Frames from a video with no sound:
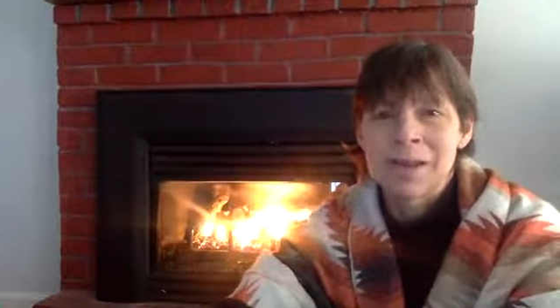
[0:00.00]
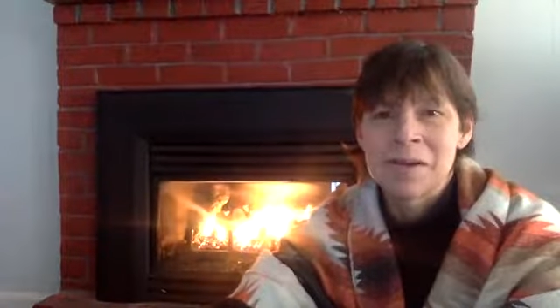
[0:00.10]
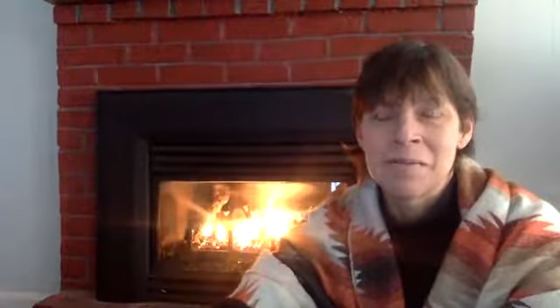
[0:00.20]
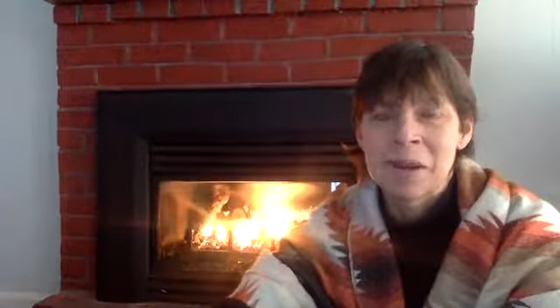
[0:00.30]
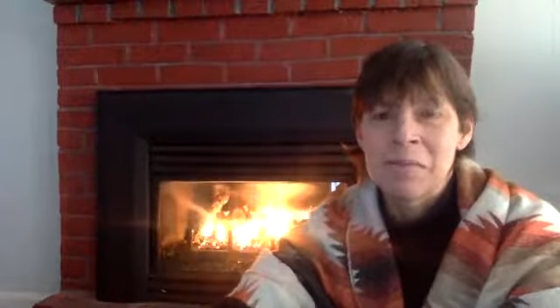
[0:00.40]

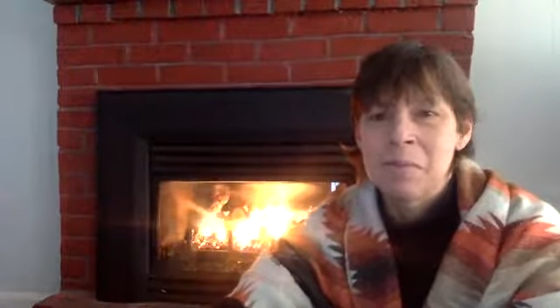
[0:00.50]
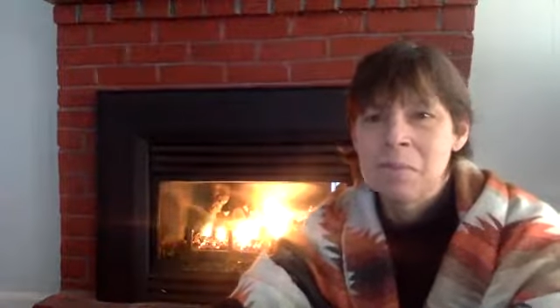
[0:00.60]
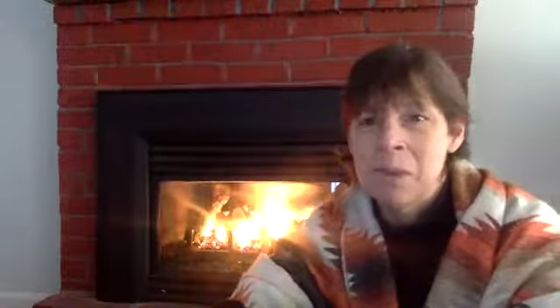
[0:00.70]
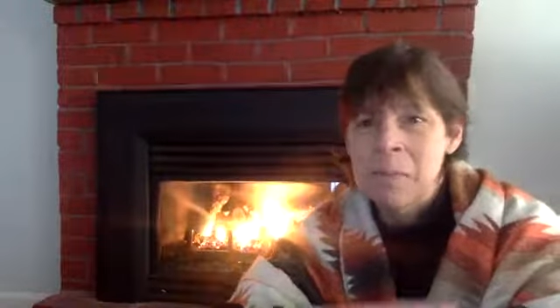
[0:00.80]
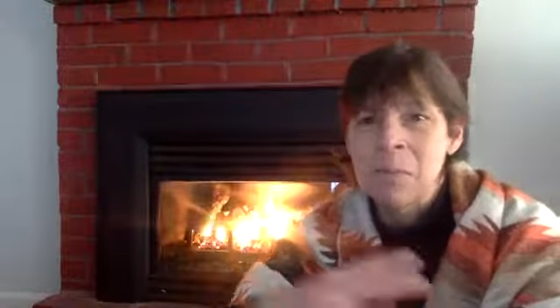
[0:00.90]
my
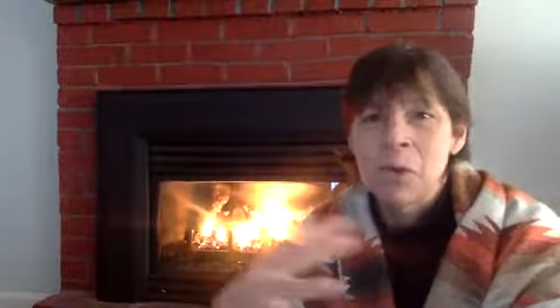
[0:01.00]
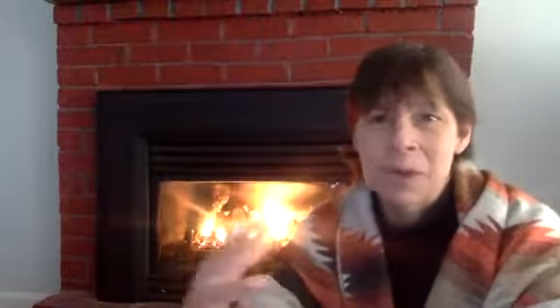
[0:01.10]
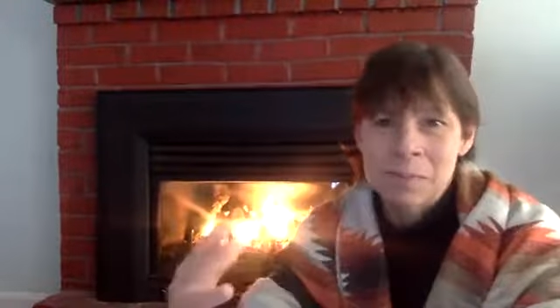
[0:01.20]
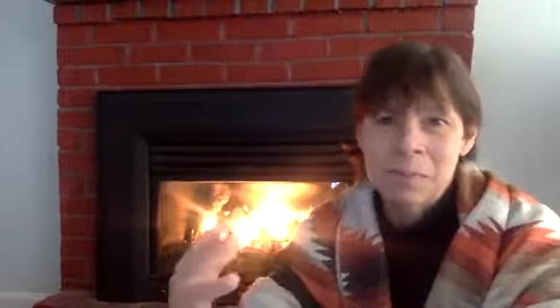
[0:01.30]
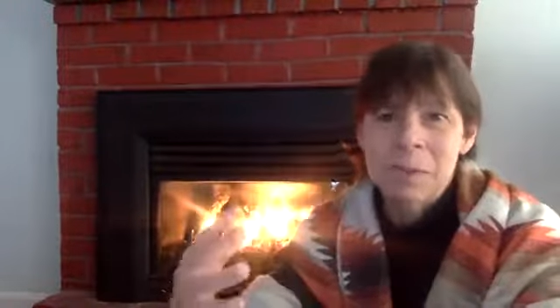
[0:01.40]

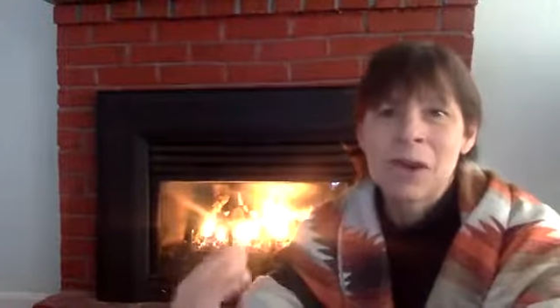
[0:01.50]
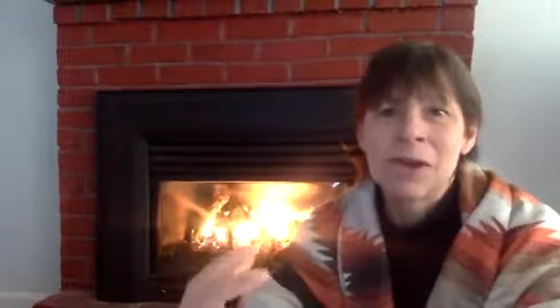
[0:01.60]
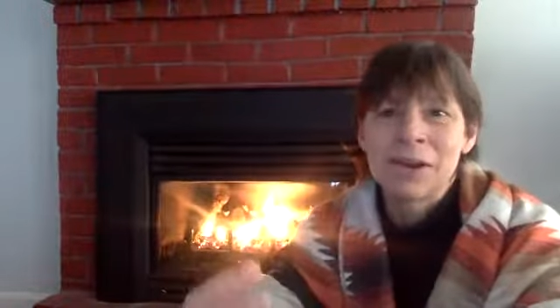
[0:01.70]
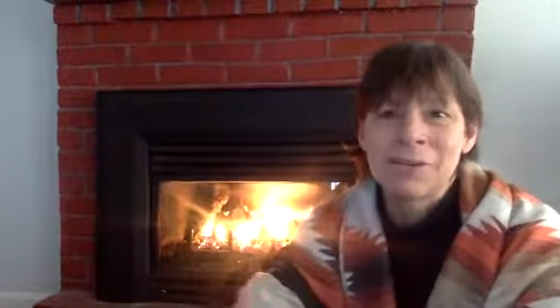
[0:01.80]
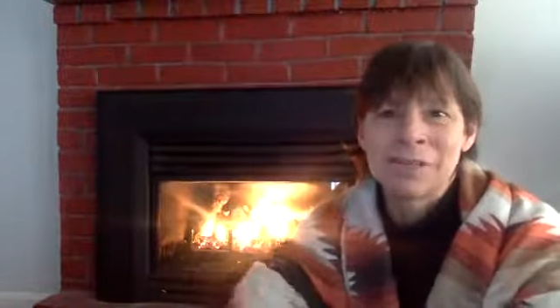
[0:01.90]
morning
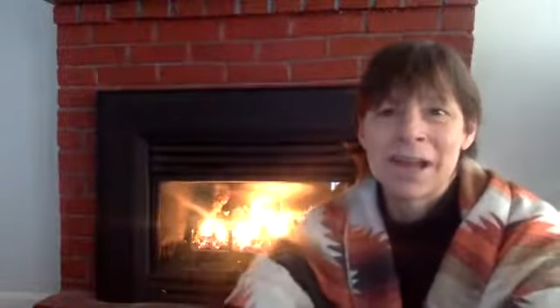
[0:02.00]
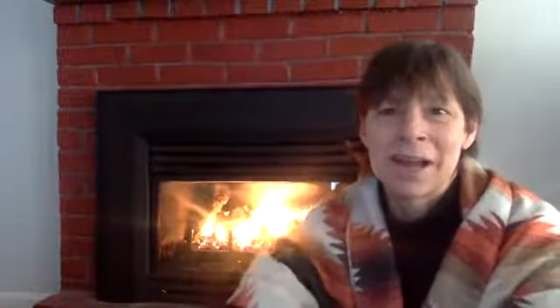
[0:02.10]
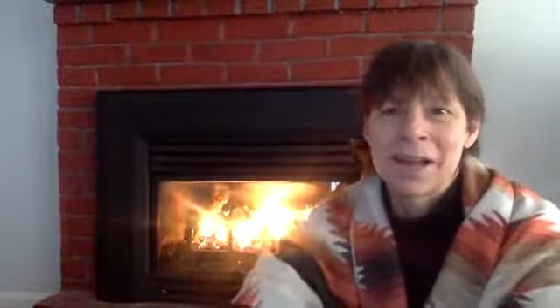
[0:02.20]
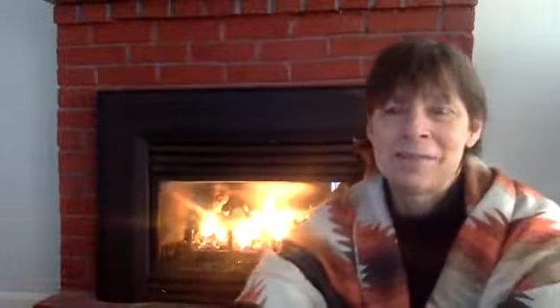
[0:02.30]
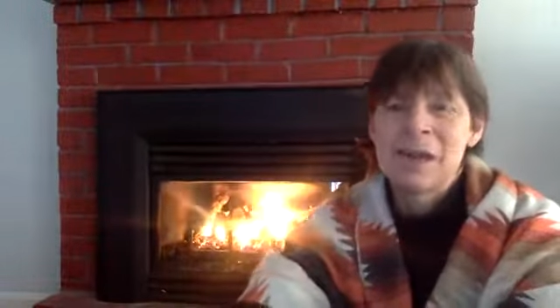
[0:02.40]
period of
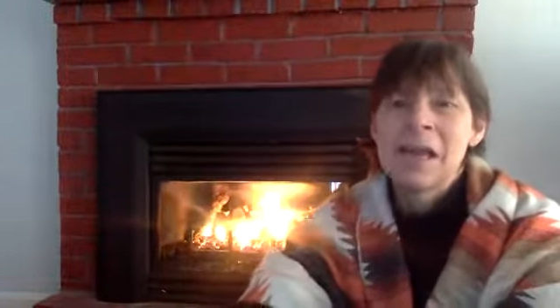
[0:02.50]
time.